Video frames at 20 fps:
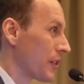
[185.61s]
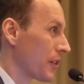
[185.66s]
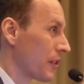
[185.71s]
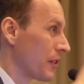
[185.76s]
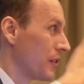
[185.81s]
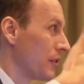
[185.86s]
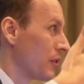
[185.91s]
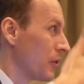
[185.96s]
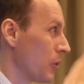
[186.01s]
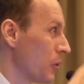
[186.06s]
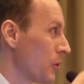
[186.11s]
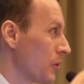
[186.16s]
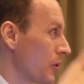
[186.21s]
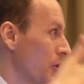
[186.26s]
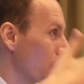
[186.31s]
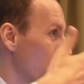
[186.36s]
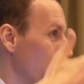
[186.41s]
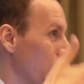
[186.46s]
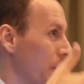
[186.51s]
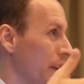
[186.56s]
So those
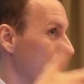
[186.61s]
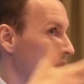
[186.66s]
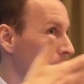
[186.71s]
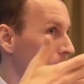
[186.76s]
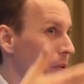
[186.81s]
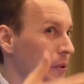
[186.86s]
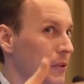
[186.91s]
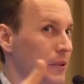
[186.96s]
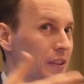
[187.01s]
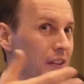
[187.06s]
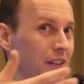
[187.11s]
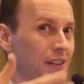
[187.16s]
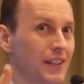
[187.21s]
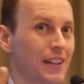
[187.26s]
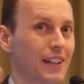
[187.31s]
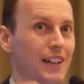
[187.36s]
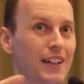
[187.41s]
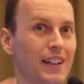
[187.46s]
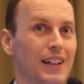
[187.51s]
all data points